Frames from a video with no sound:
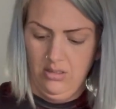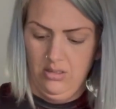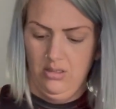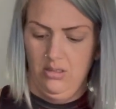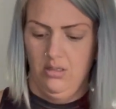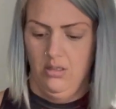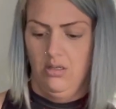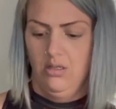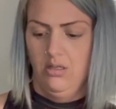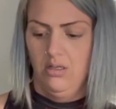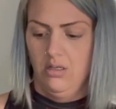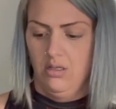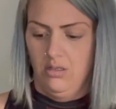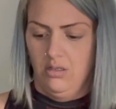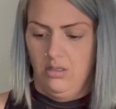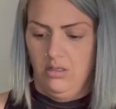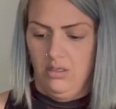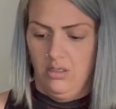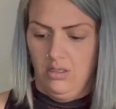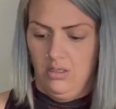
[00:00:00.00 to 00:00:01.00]

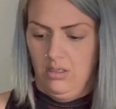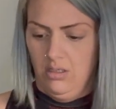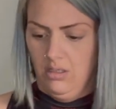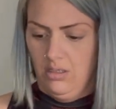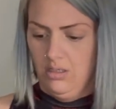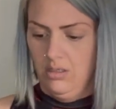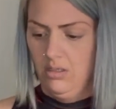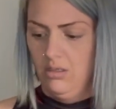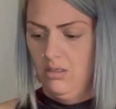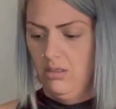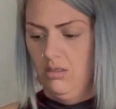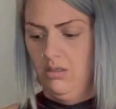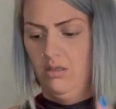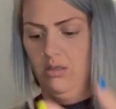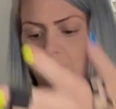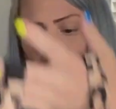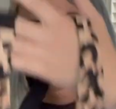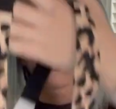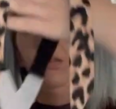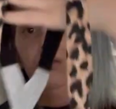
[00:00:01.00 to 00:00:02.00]

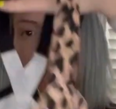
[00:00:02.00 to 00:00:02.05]
(no one is talking)